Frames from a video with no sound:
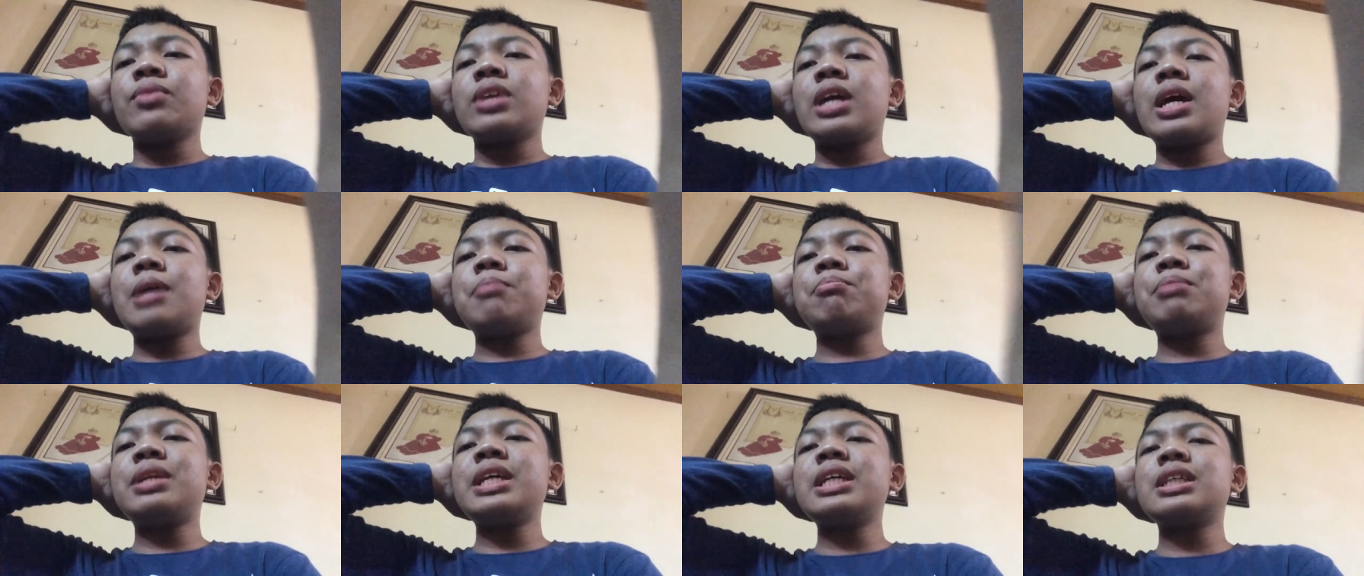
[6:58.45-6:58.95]

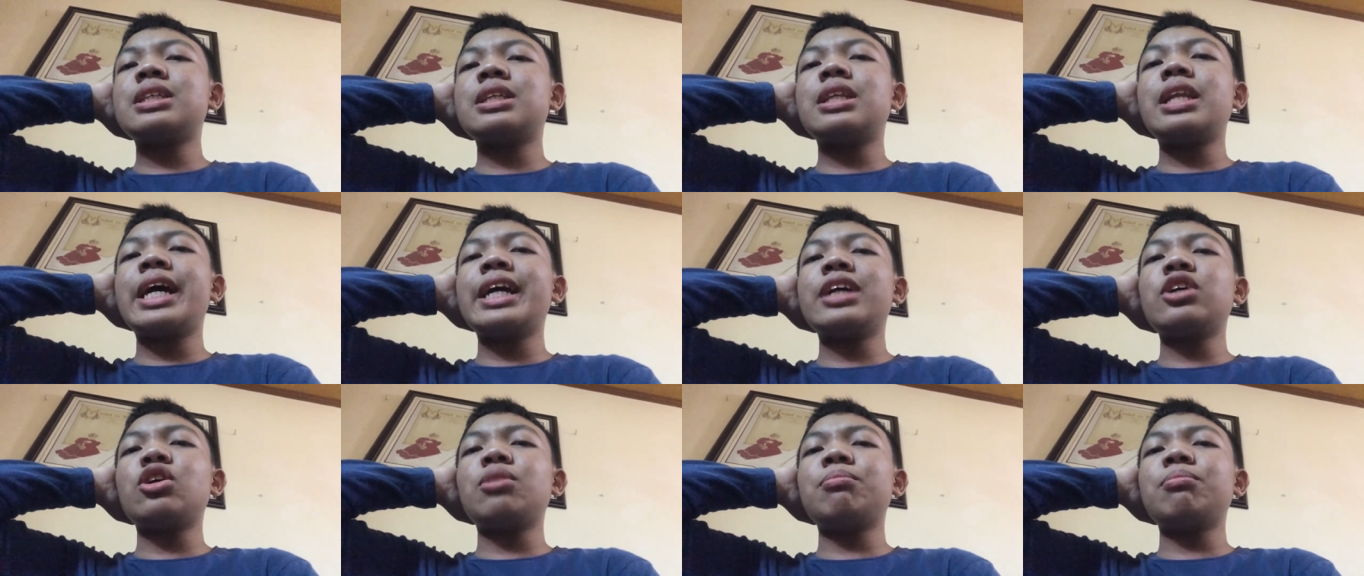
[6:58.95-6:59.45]
And please
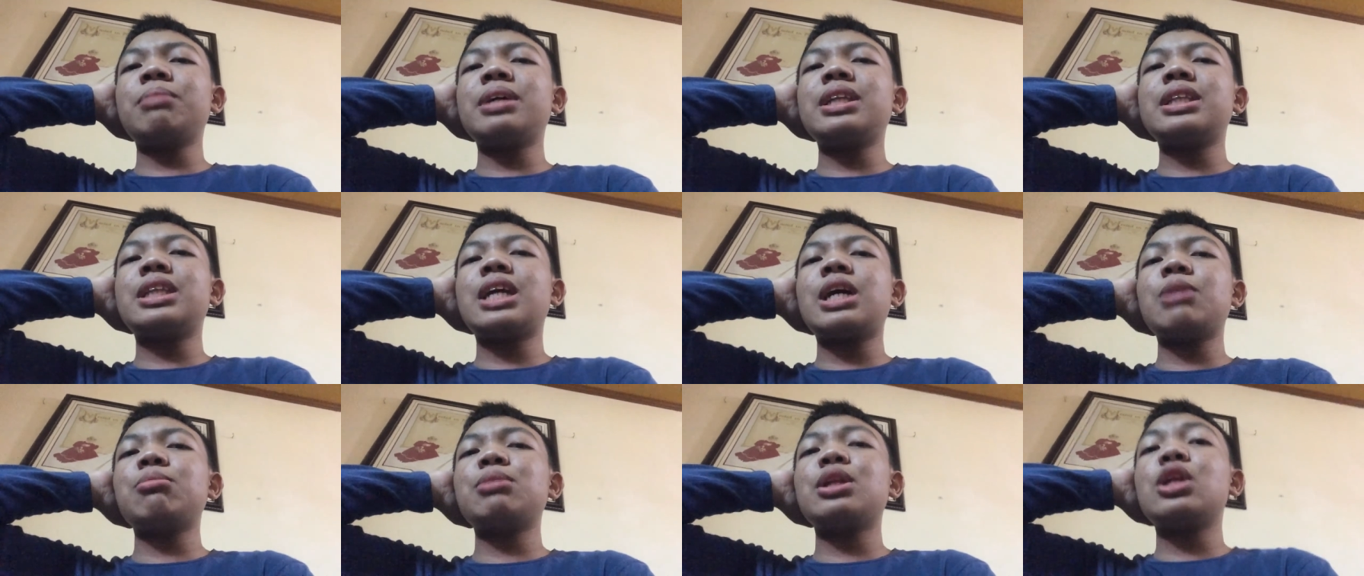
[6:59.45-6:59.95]
like, comment
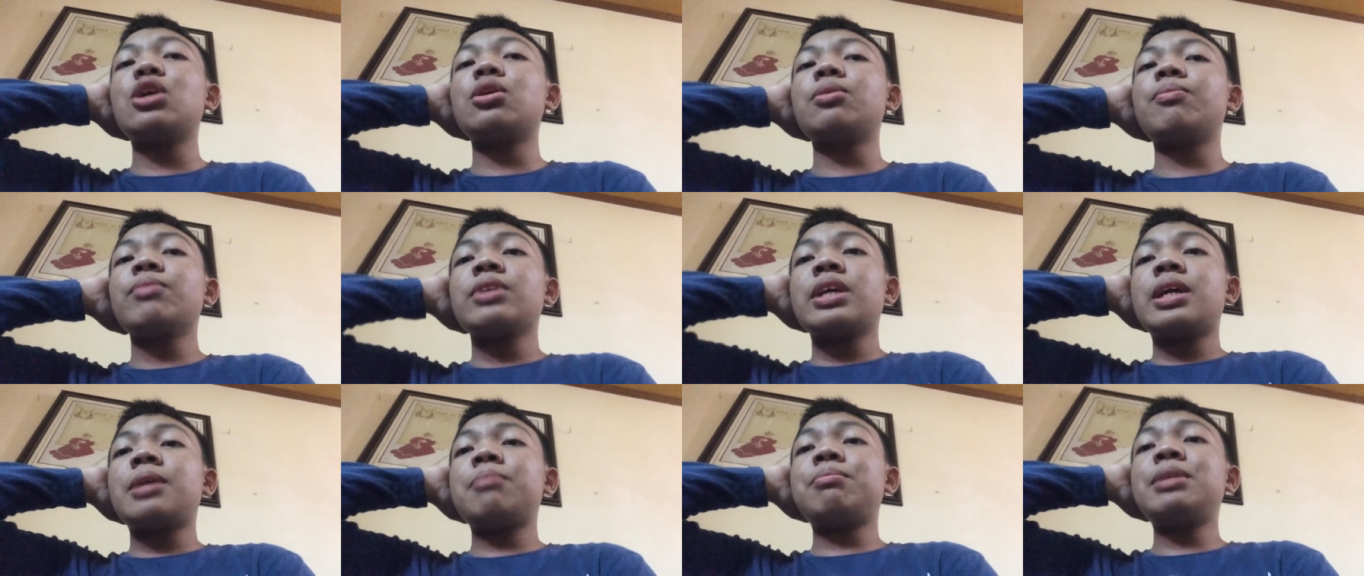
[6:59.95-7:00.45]
down below.
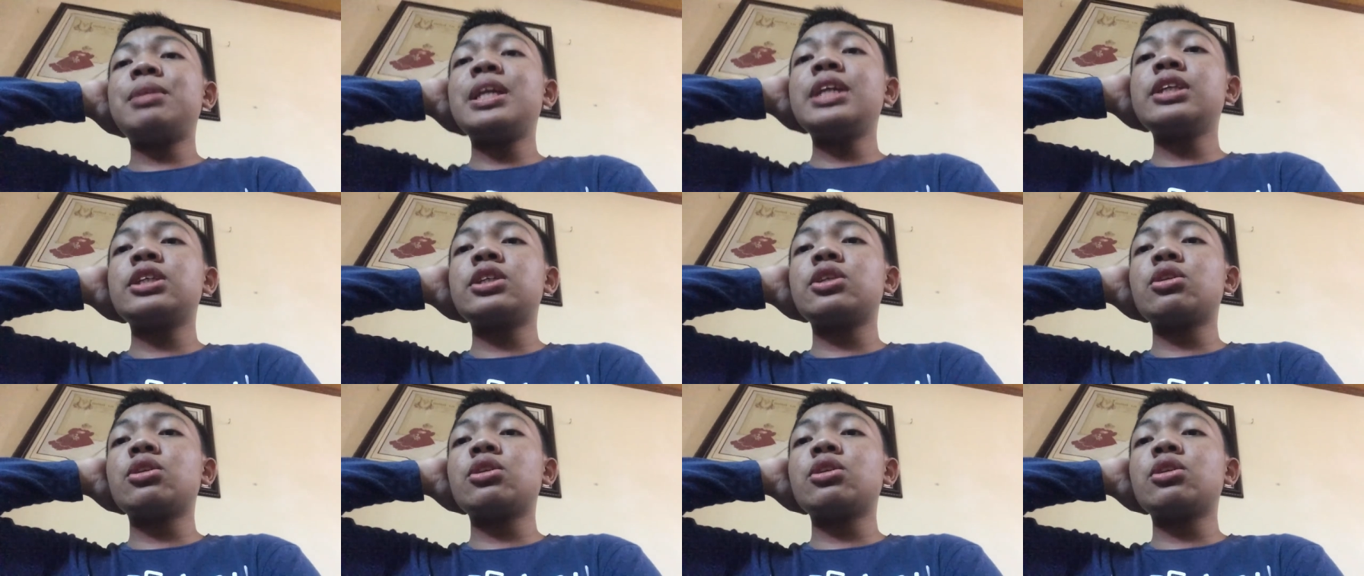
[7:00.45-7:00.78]
And please